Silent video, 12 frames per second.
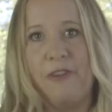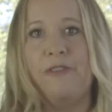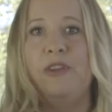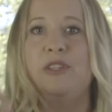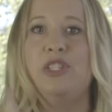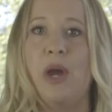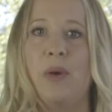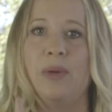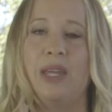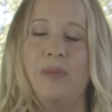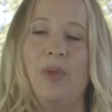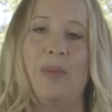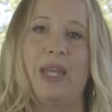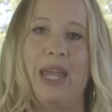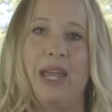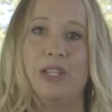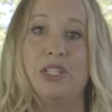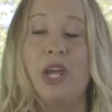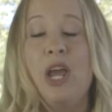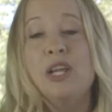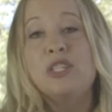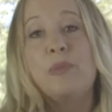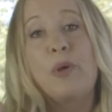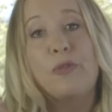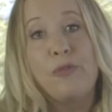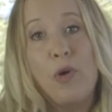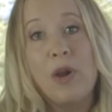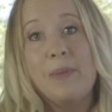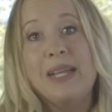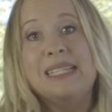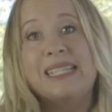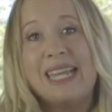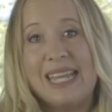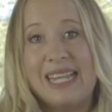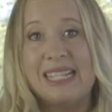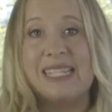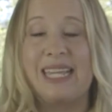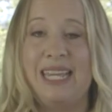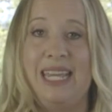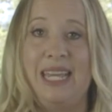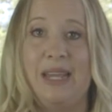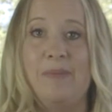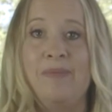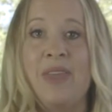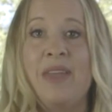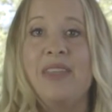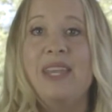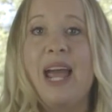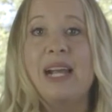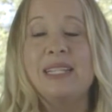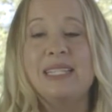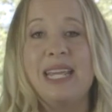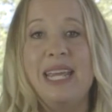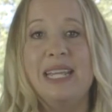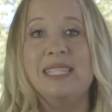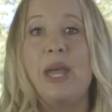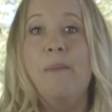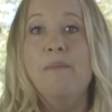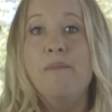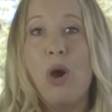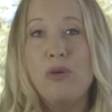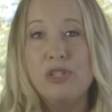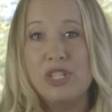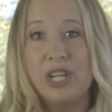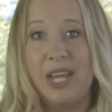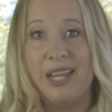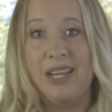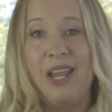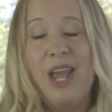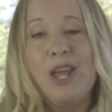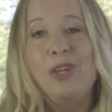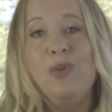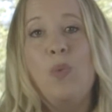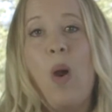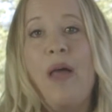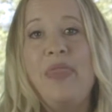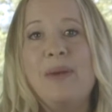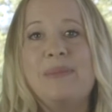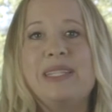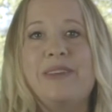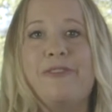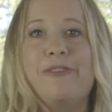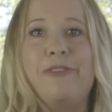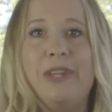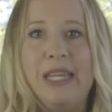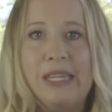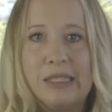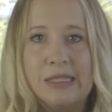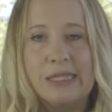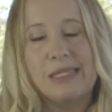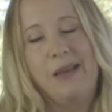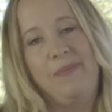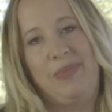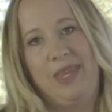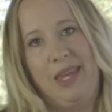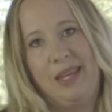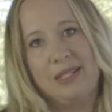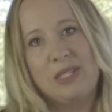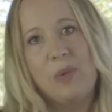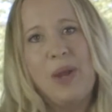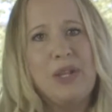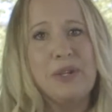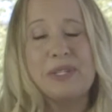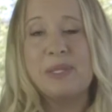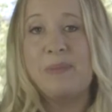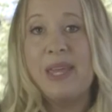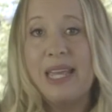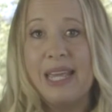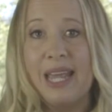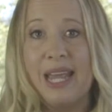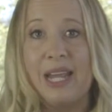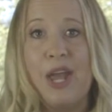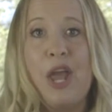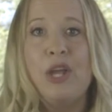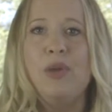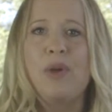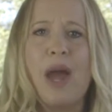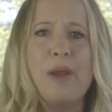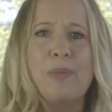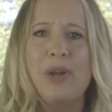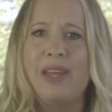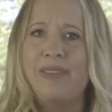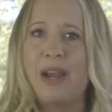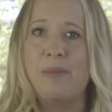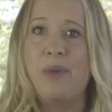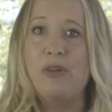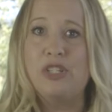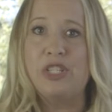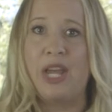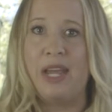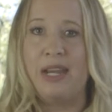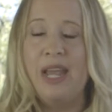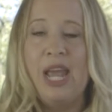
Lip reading: if you don't keep them engaged. So performance is key. The next is emotion. You want them to feel something. So when you're speaking, you gotta bring in that emotion.